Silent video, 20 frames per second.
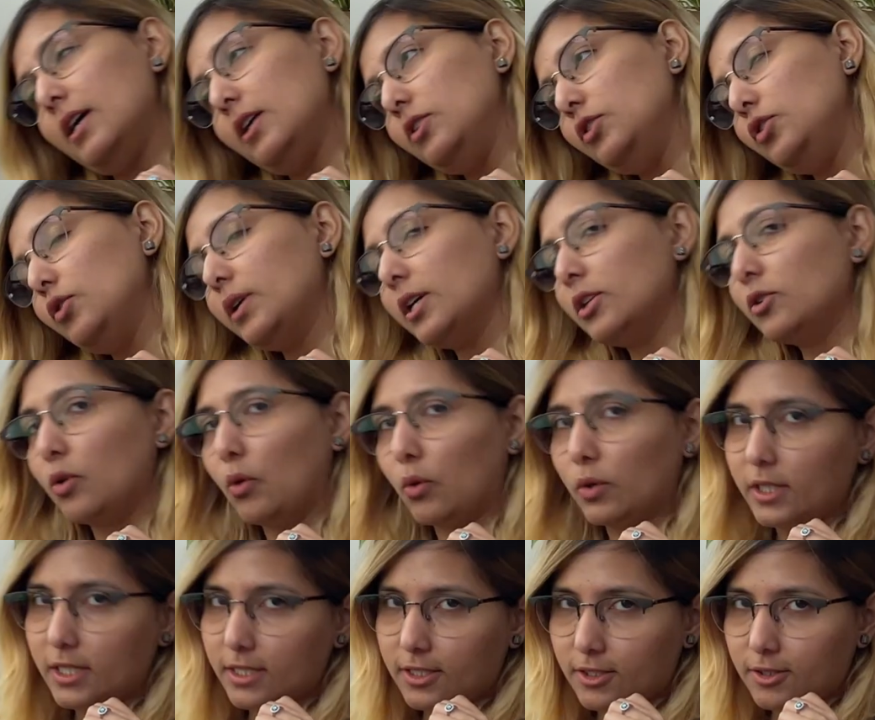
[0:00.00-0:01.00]
you can code
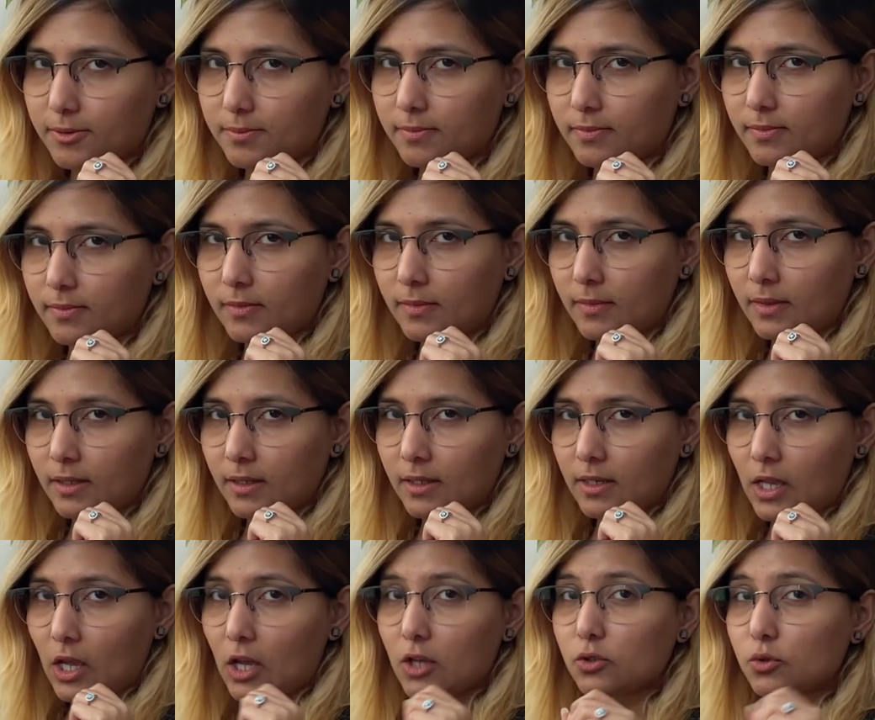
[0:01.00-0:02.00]
it.
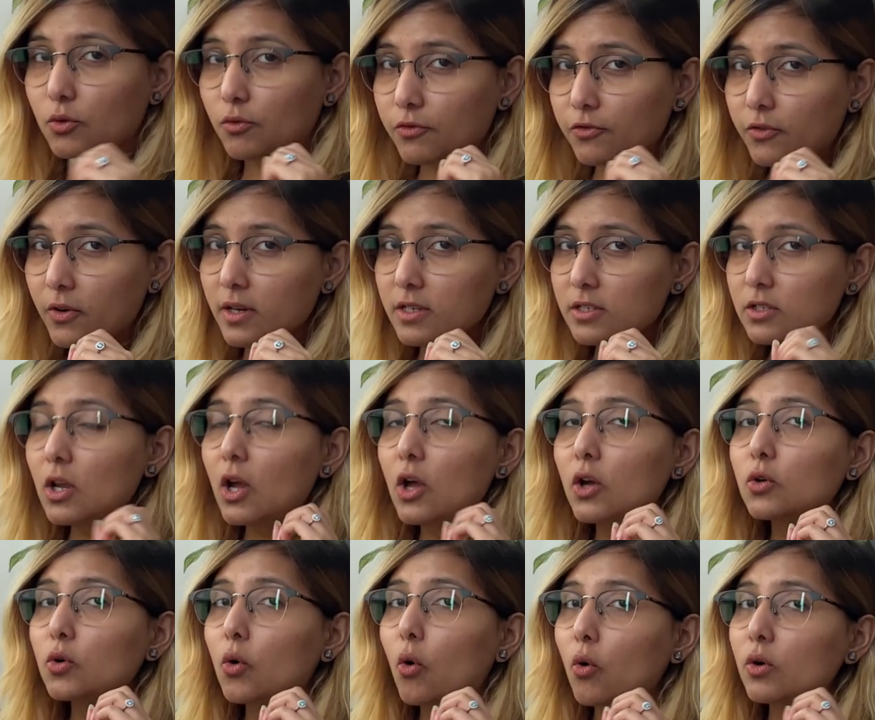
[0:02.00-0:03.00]
So, first,
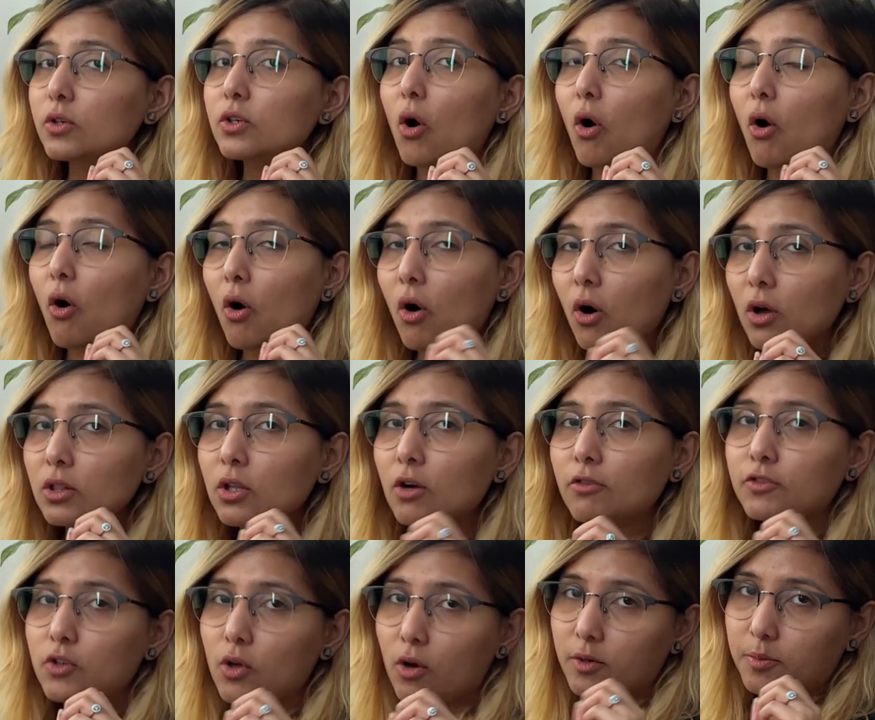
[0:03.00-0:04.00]
code all of
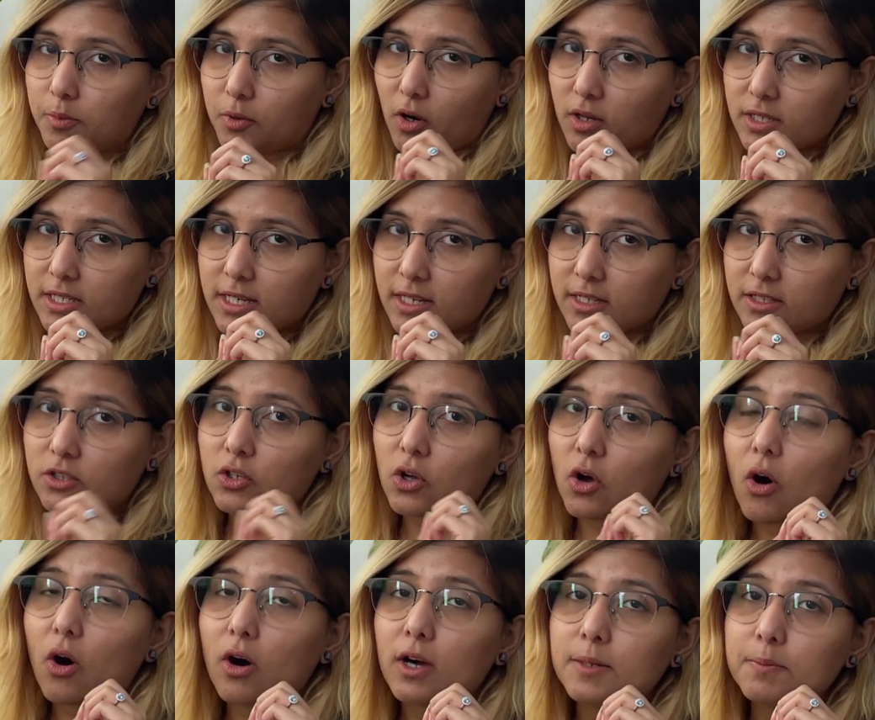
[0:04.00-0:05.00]
your projects
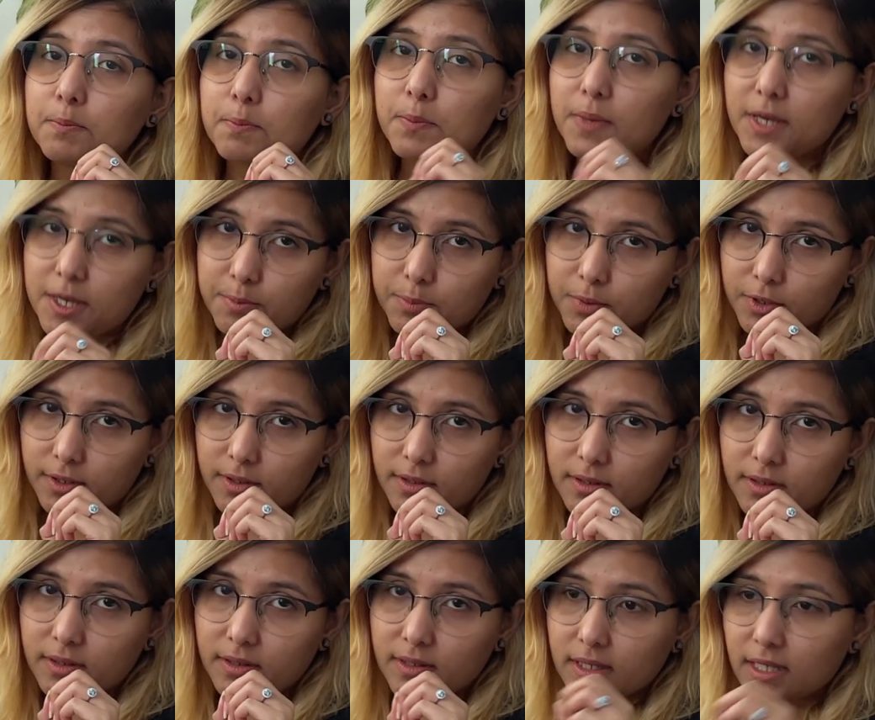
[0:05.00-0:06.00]
on paper
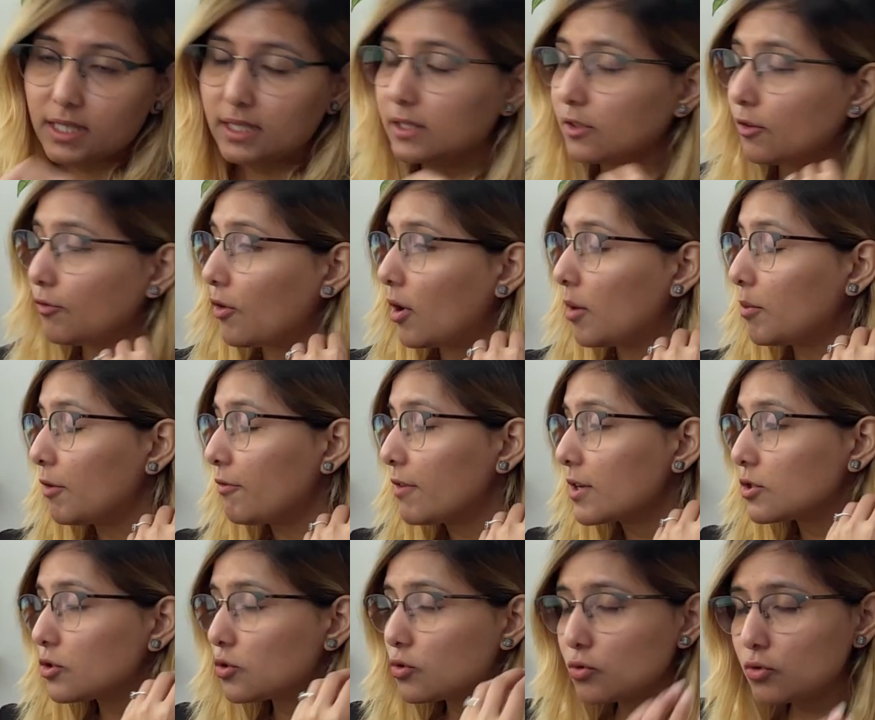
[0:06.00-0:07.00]
in the form of a
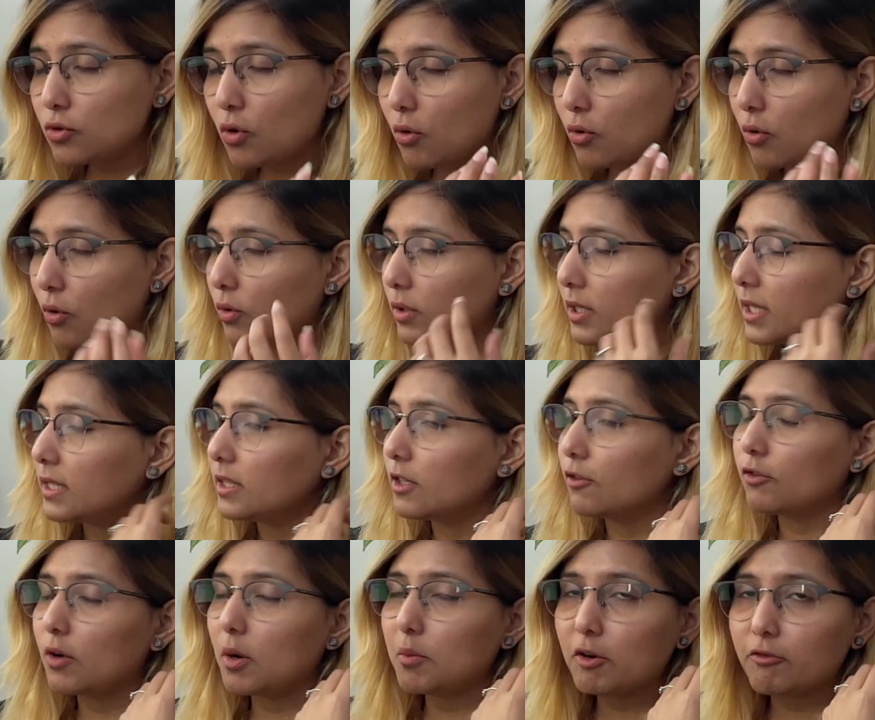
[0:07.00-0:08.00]
pseudocode, in the
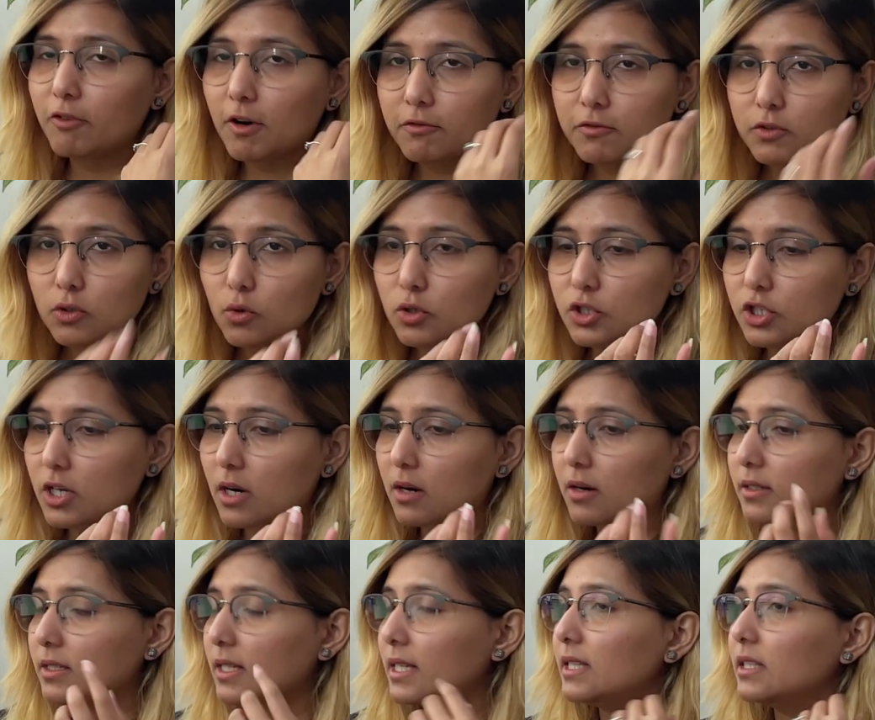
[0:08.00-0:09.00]
form of a
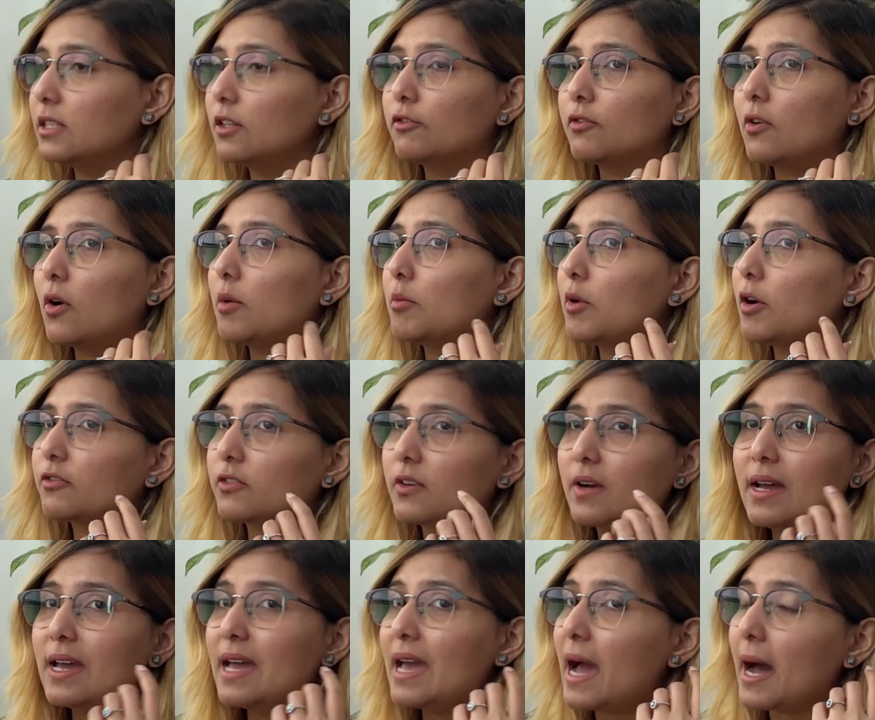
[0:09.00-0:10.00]
flowchart, in the form of
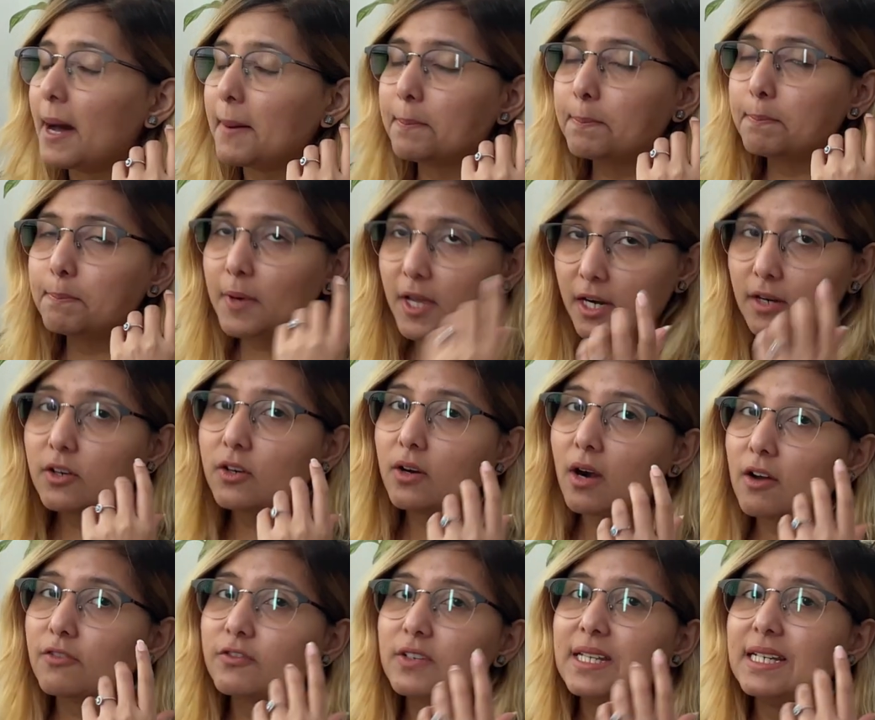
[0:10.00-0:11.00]
a
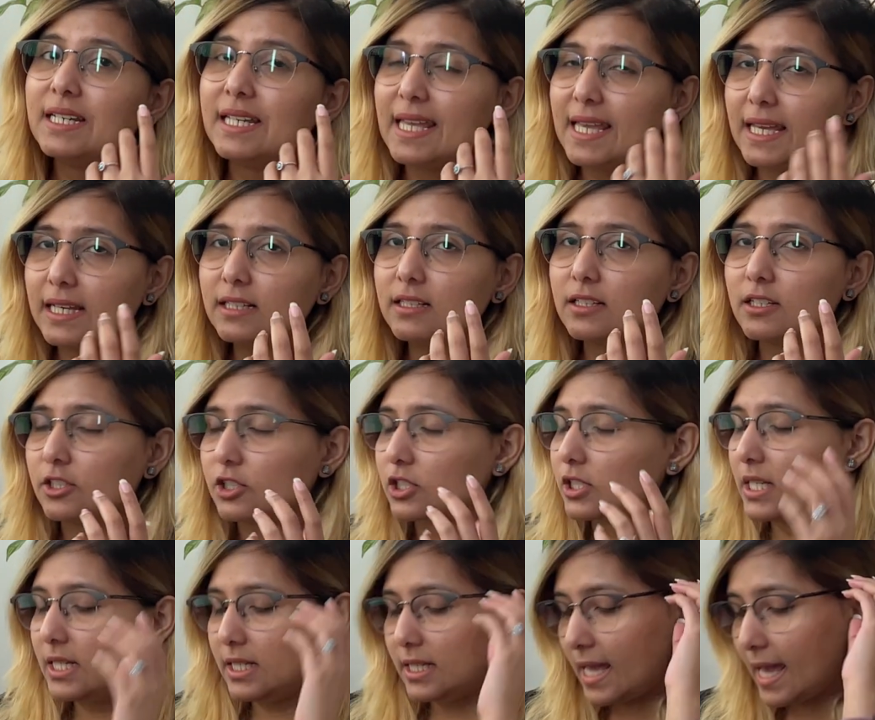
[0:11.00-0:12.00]
paragraph in English,
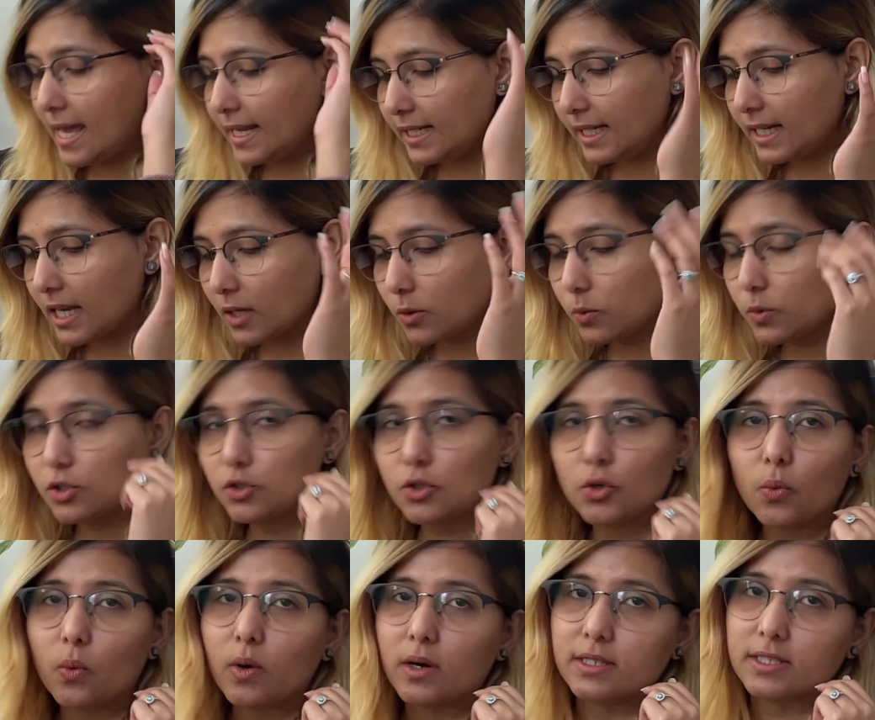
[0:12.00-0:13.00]
in any language you
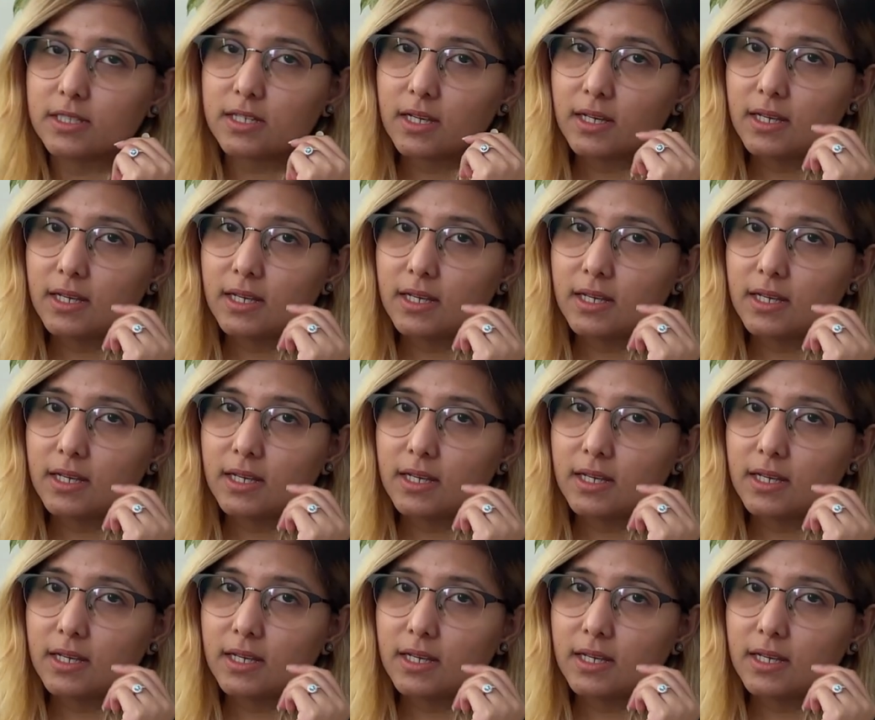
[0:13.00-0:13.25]
want.